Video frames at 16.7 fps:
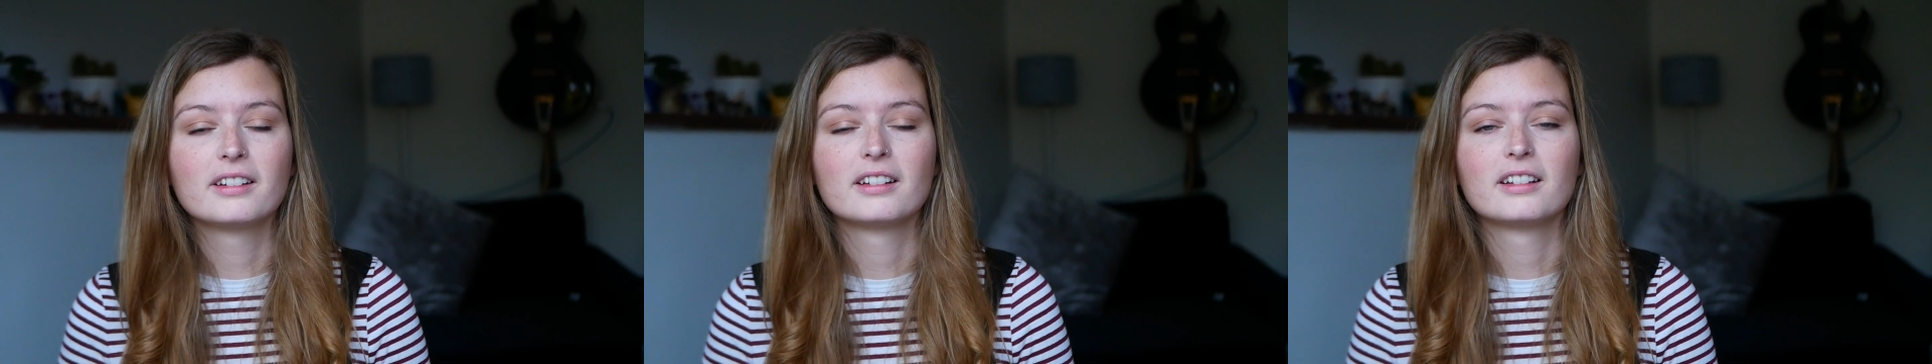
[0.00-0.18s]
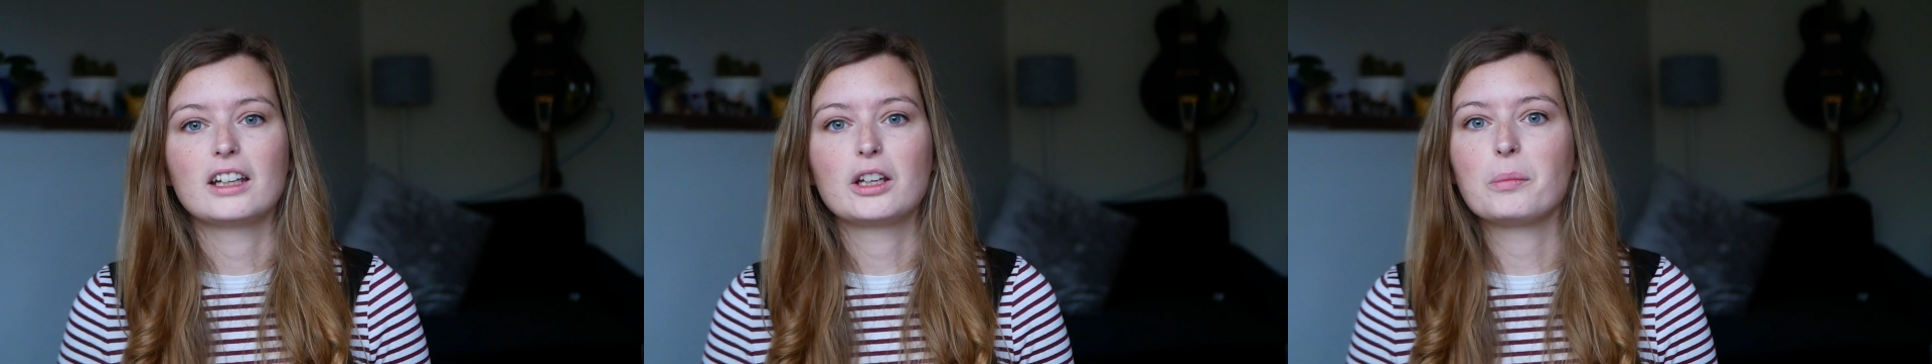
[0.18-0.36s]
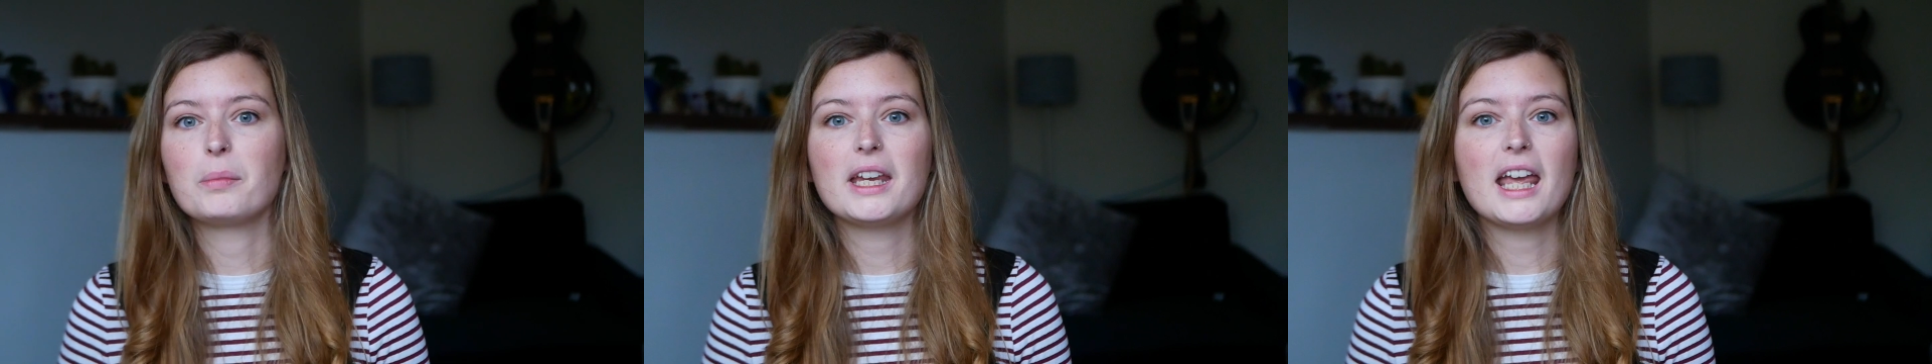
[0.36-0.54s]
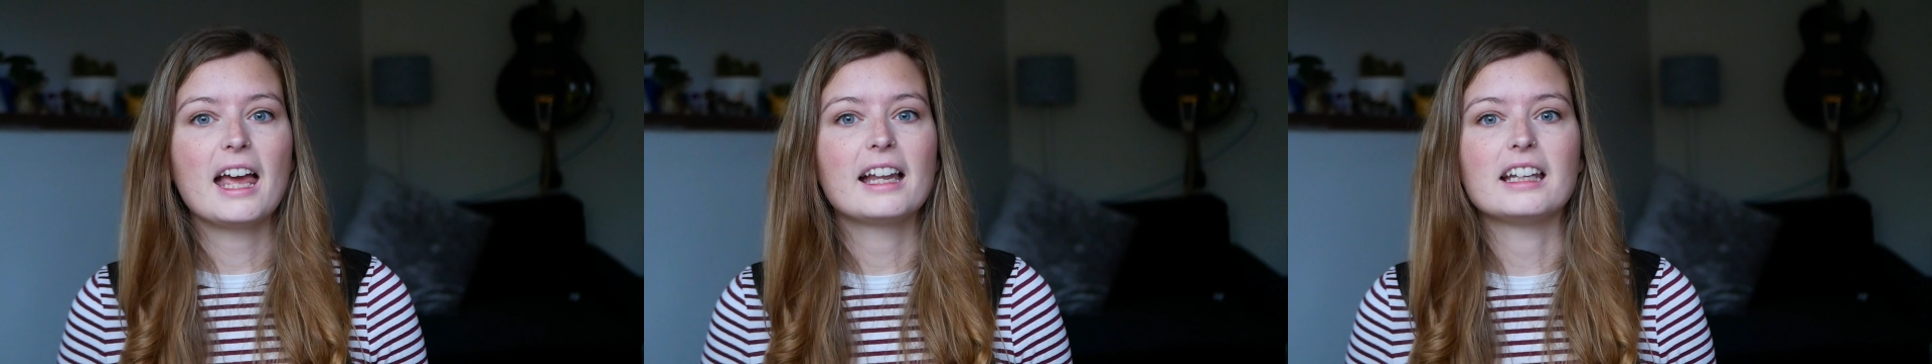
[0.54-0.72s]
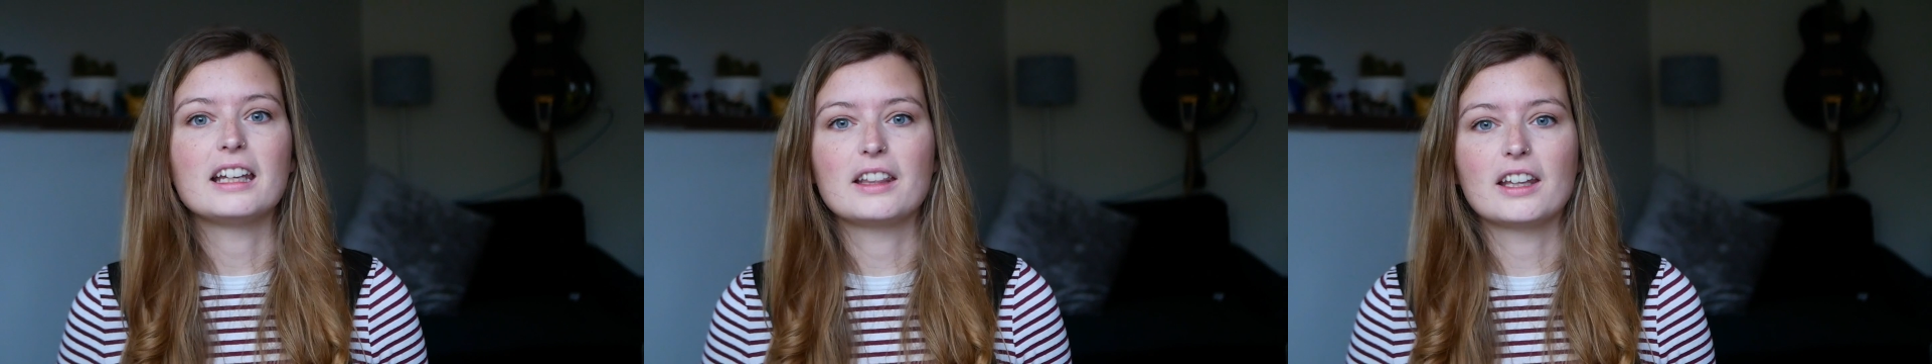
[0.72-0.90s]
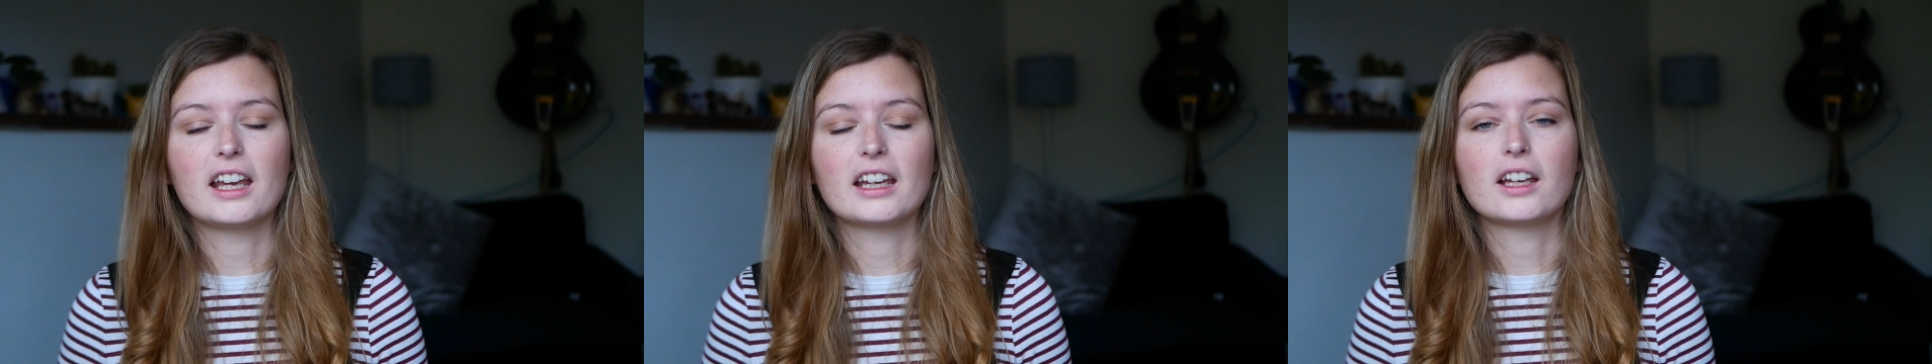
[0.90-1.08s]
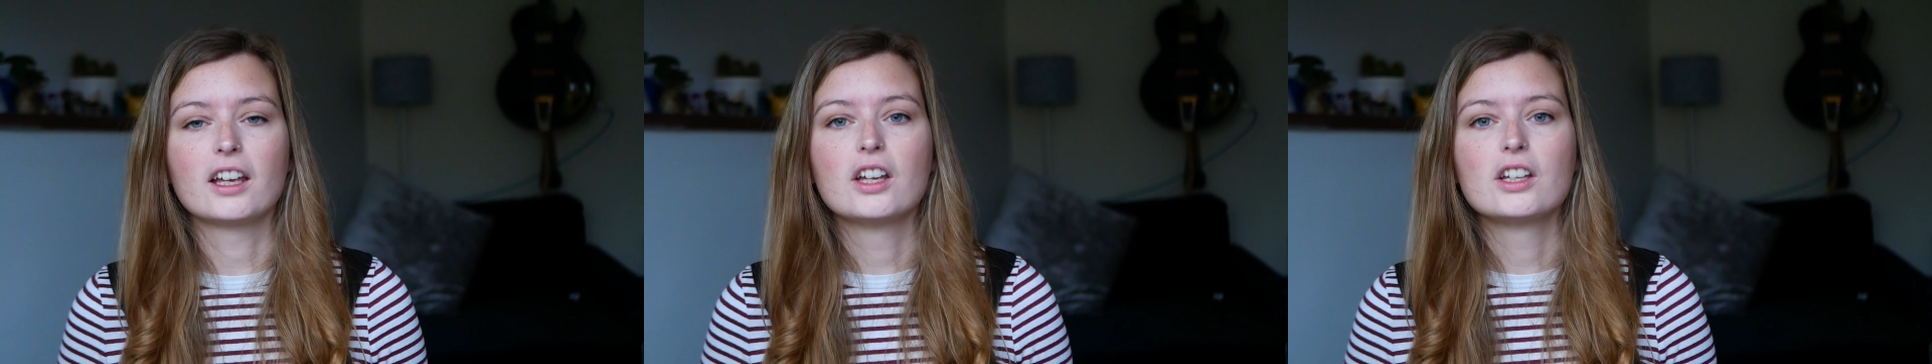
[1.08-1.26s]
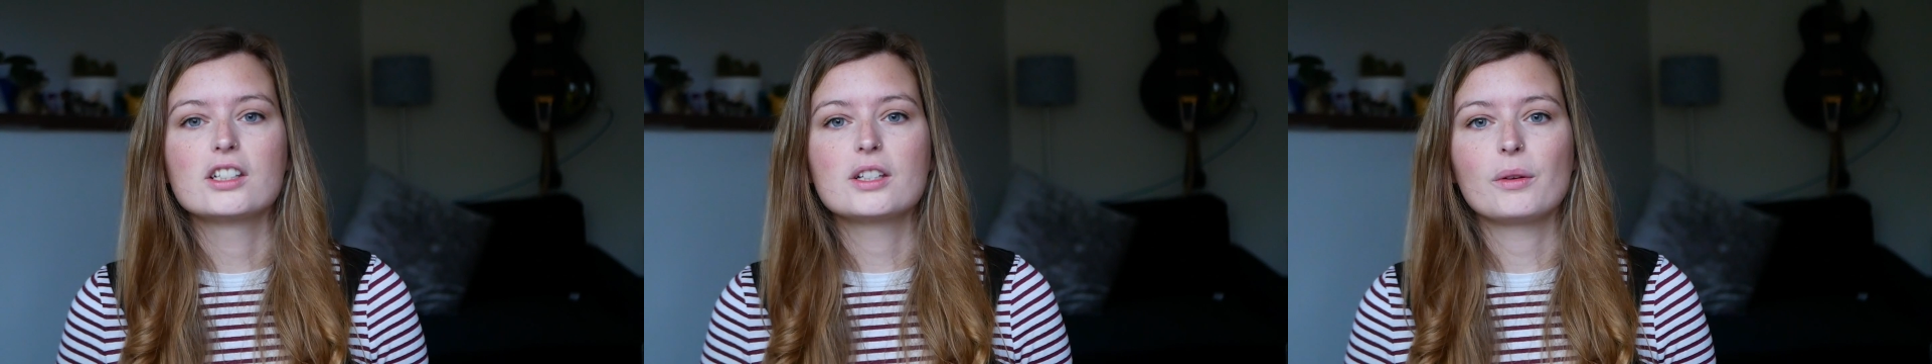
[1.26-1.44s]
It could be
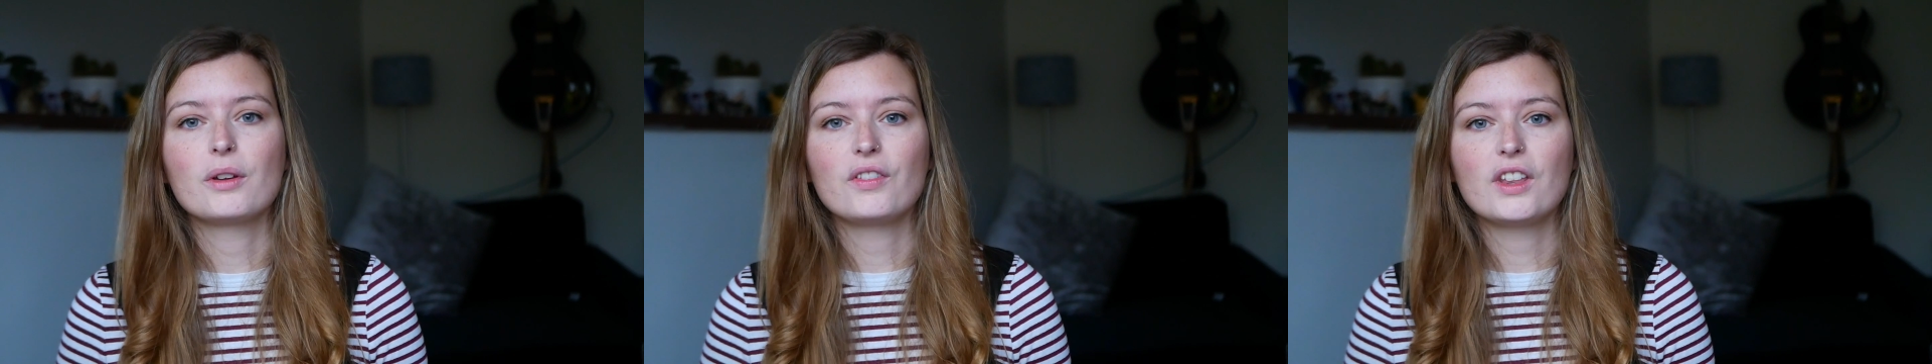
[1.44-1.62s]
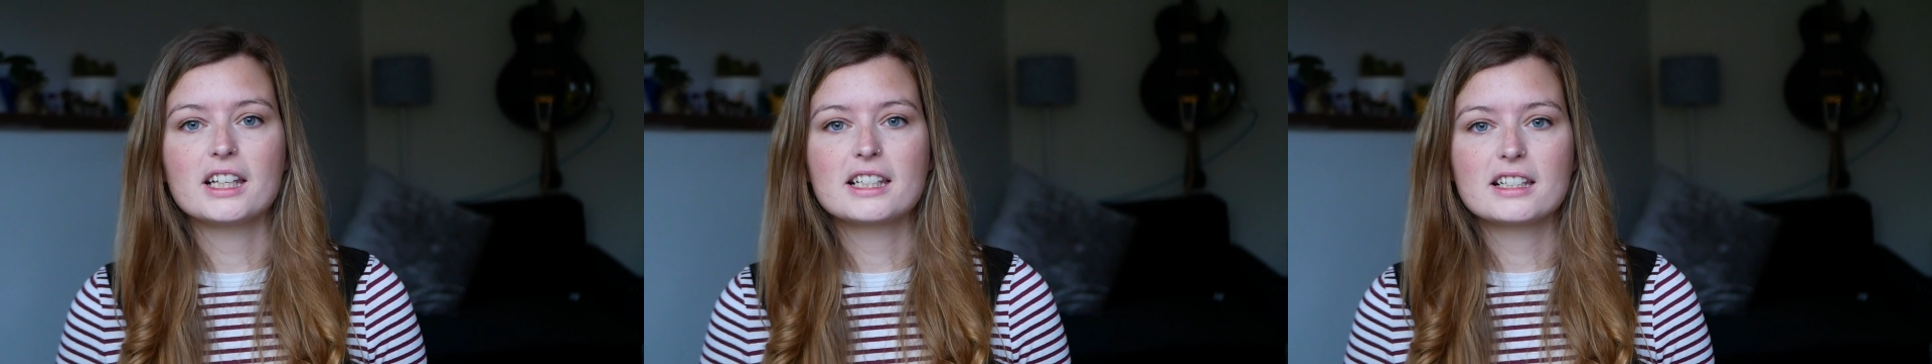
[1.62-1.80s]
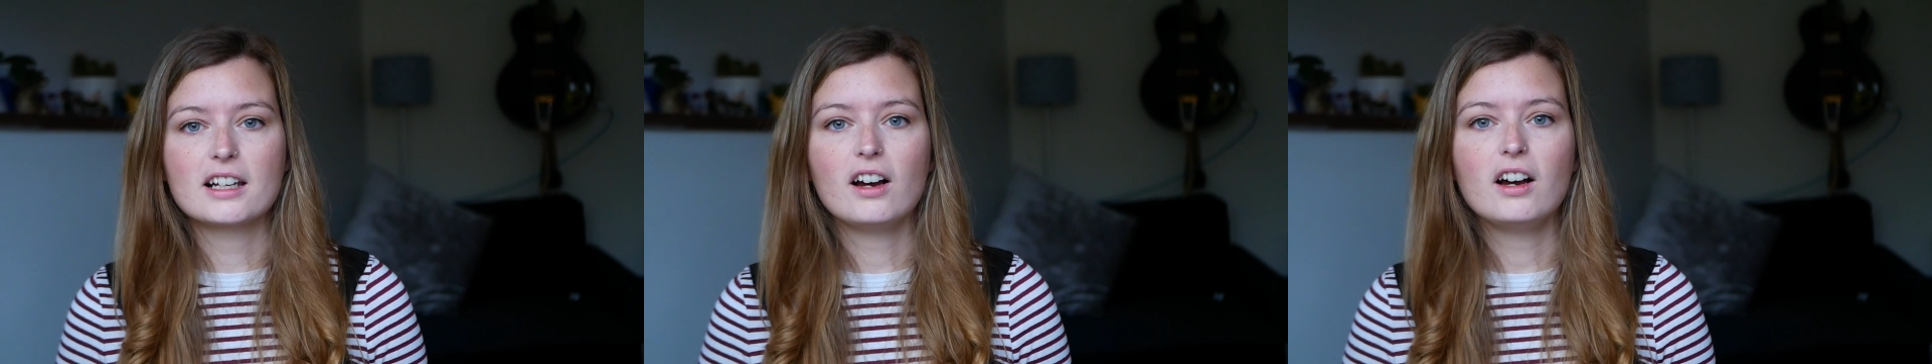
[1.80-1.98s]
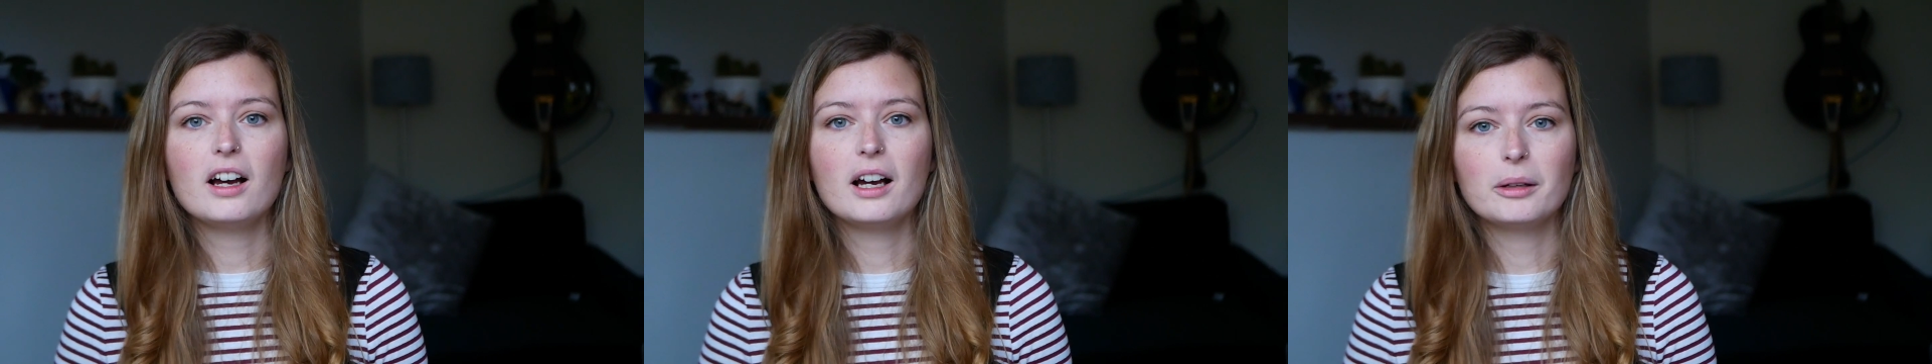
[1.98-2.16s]
anything. So if they start